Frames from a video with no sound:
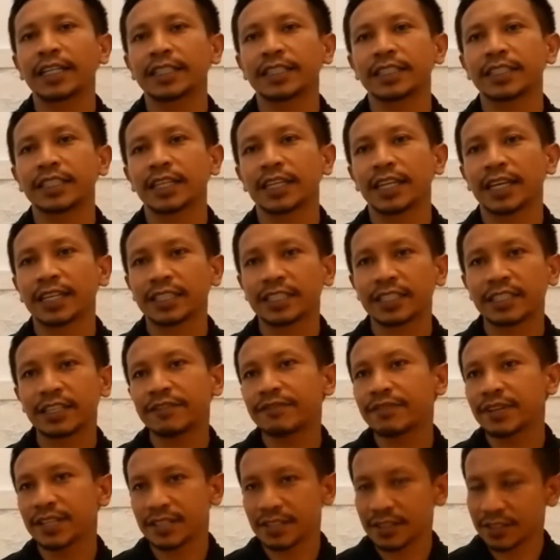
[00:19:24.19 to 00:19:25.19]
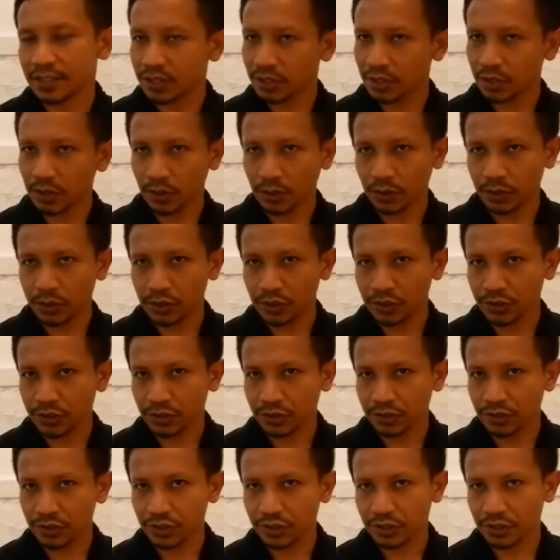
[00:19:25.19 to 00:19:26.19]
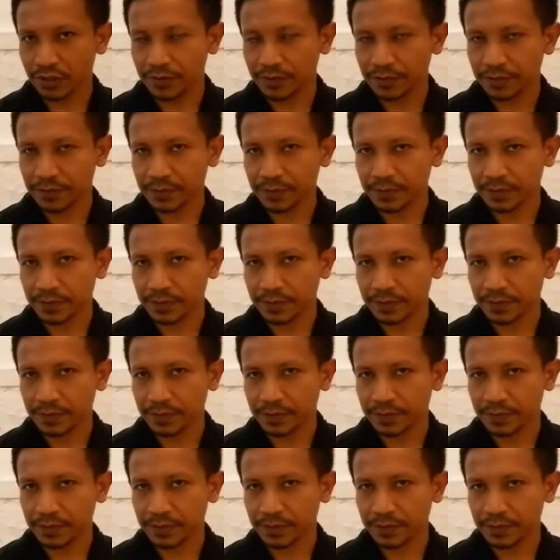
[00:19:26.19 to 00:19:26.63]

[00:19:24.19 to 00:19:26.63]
and collectivist cultures.